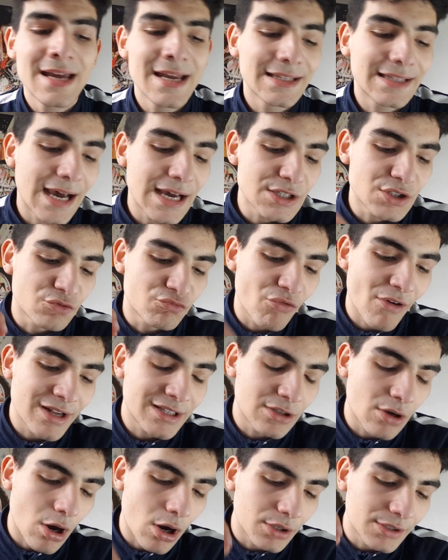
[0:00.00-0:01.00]
That is a
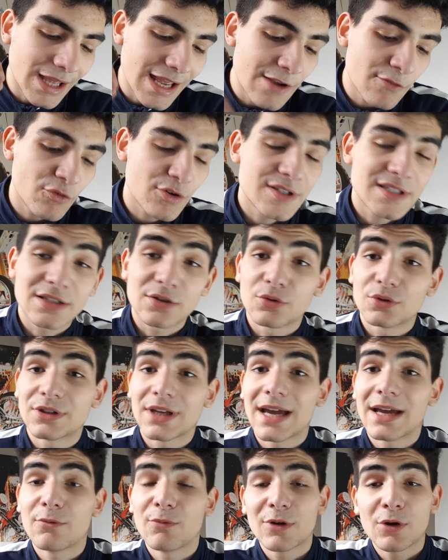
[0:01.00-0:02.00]
red card every single
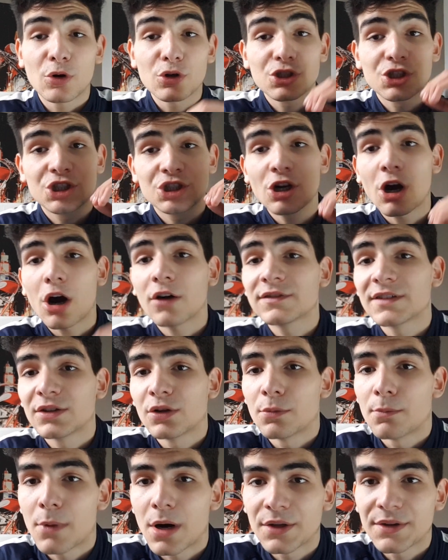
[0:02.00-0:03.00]
day. We got shafted
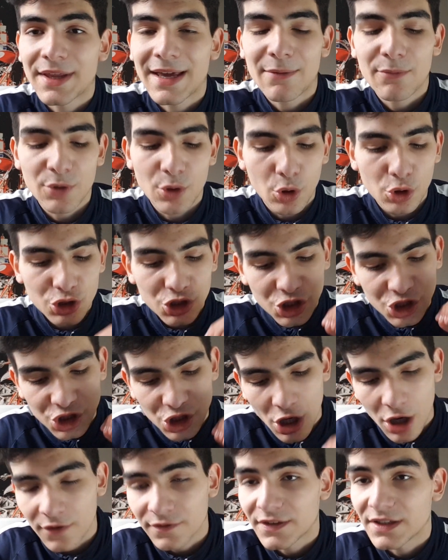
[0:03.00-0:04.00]
on Monday and we got
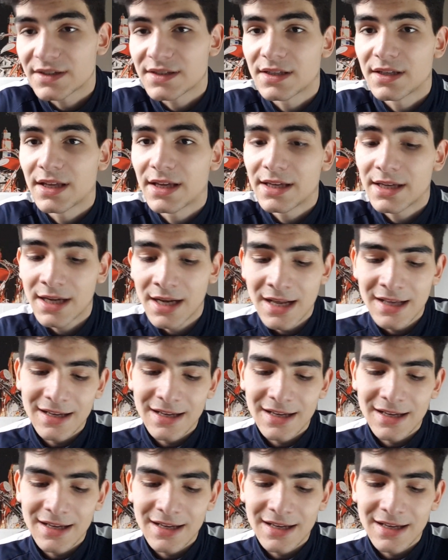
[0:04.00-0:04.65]
shafted today.